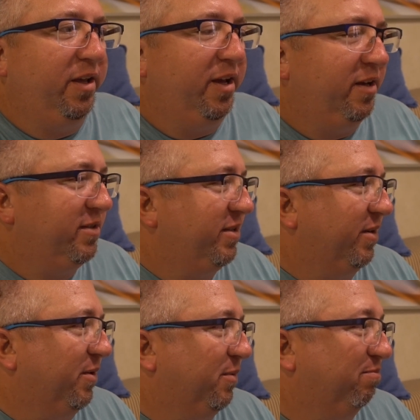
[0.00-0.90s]
Yeah,
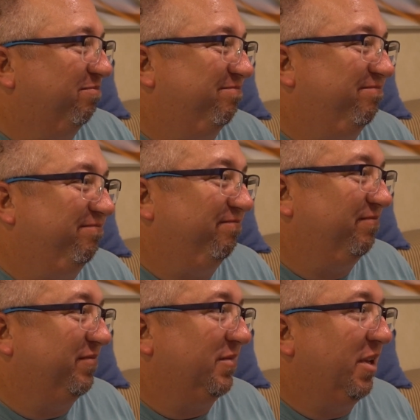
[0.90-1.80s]
so
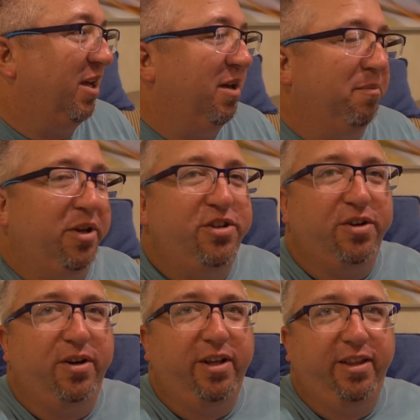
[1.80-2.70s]
be
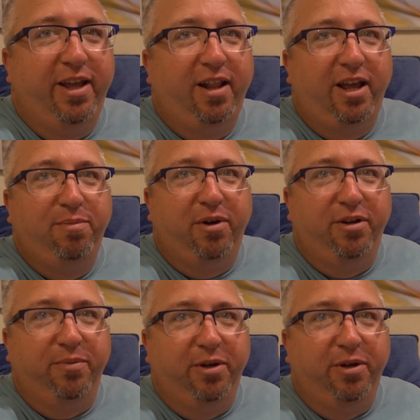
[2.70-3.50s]
sure to hit that like button.